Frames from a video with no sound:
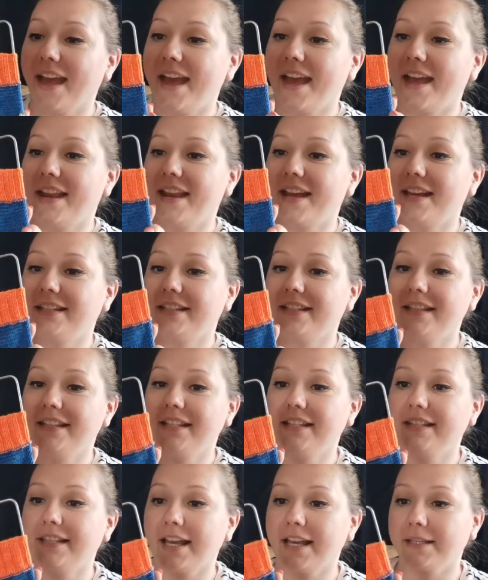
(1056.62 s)
And I did
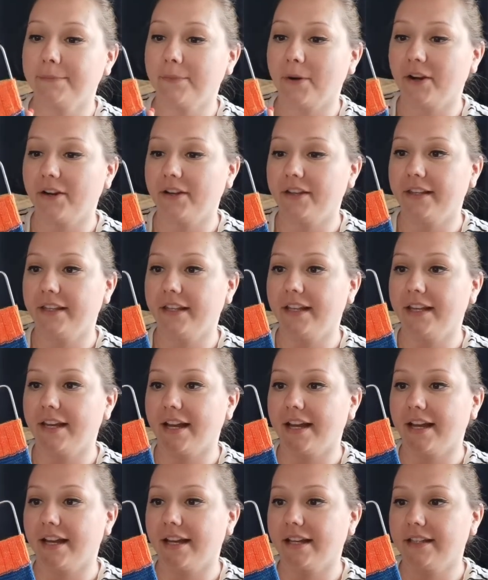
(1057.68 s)
this as part of the
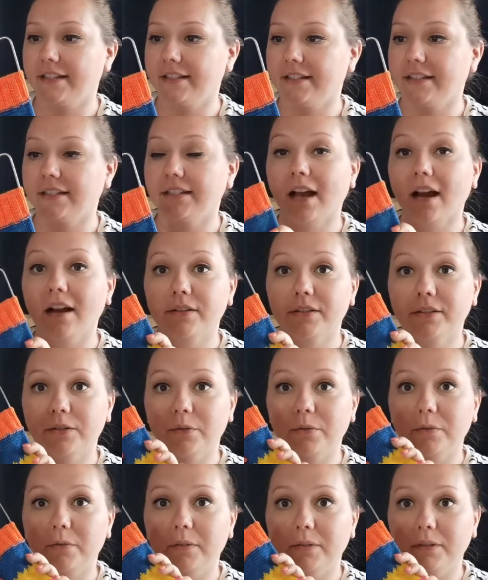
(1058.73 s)
sock
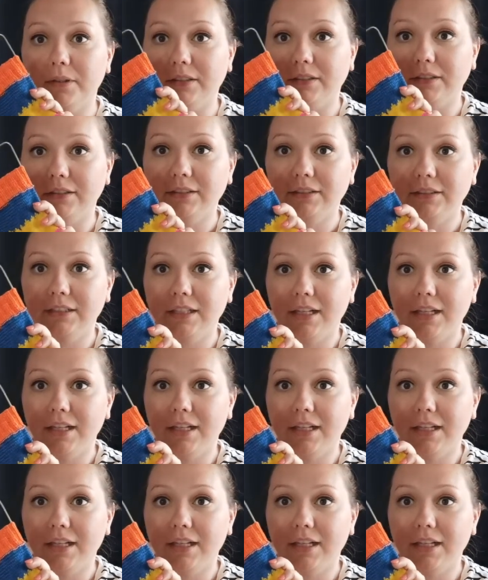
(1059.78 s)
school